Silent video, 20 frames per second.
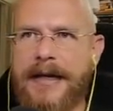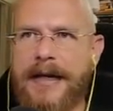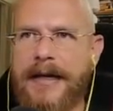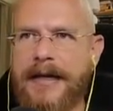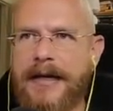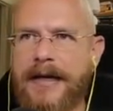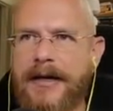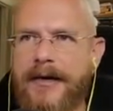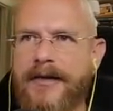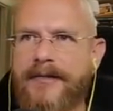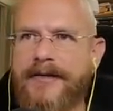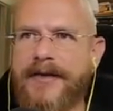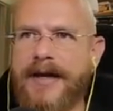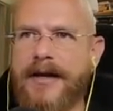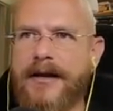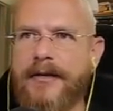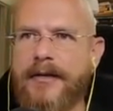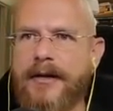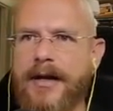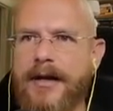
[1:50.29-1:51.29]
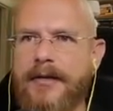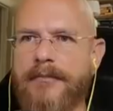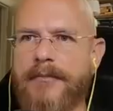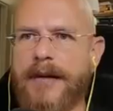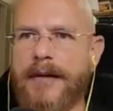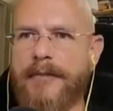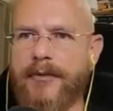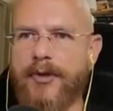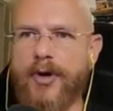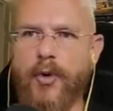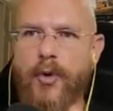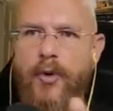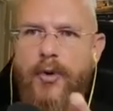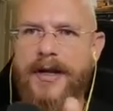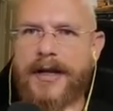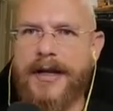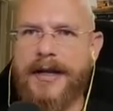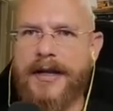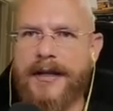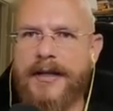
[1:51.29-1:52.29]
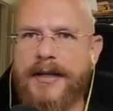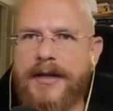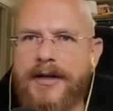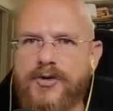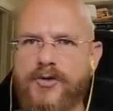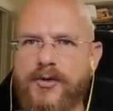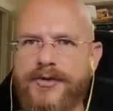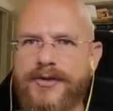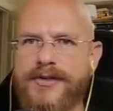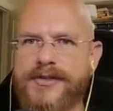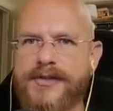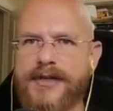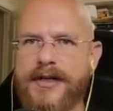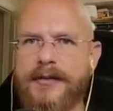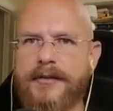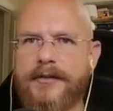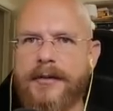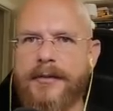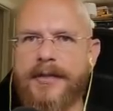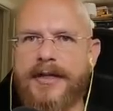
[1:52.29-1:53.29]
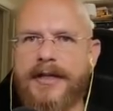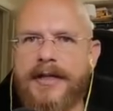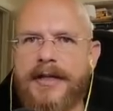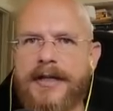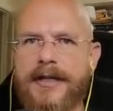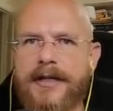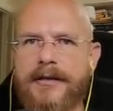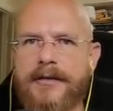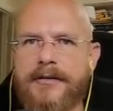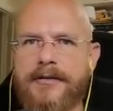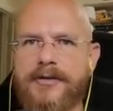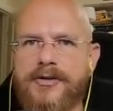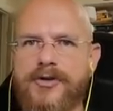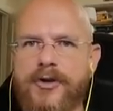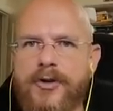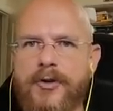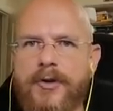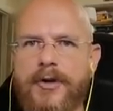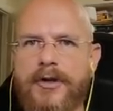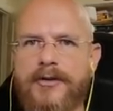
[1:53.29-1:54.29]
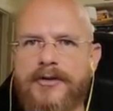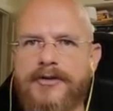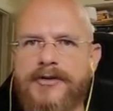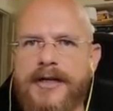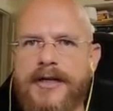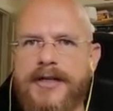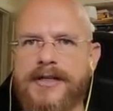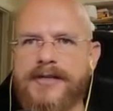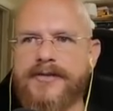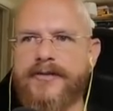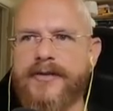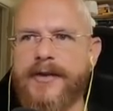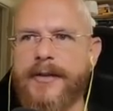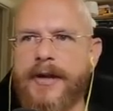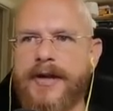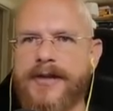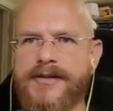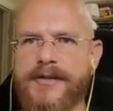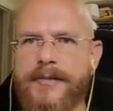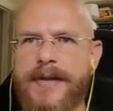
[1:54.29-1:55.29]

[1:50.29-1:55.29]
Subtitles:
Here I've got I'm recording. Here's what the site, let me click it and show you what it looks like as a